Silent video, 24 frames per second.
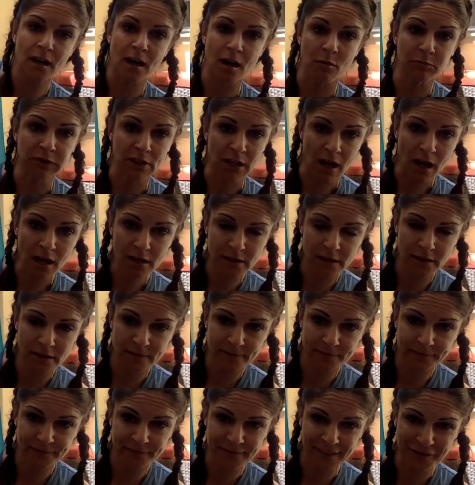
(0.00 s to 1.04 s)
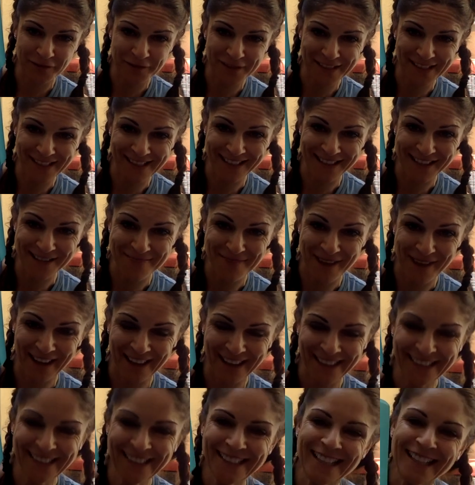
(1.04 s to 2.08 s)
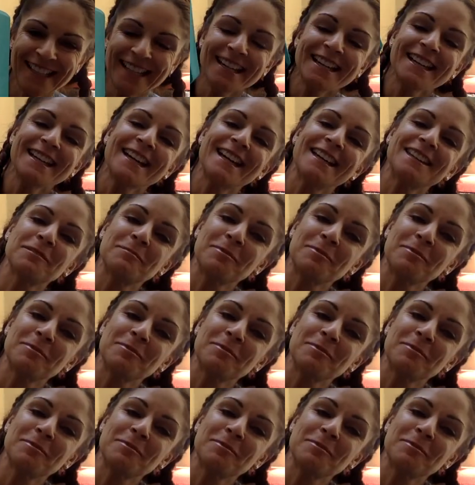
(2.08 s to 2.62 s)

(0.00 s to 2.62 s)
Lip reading: a block. I was sitting on mine, and the